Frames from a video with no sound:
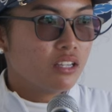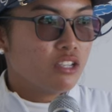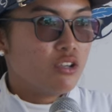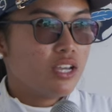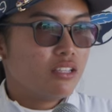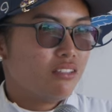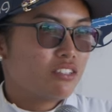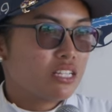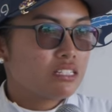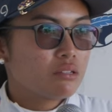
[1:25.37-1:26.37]
You you
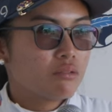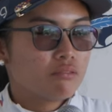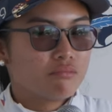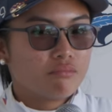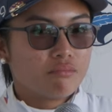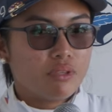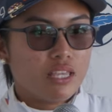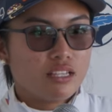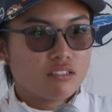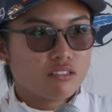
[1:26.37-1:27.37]
tend to
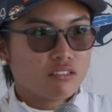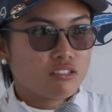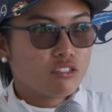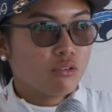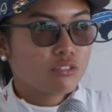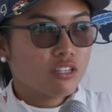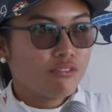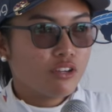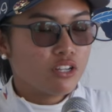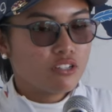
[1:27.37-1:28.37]
be so
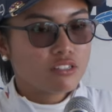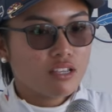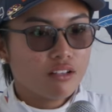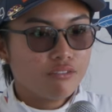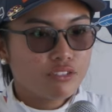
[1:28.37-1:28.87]
tough on yourself.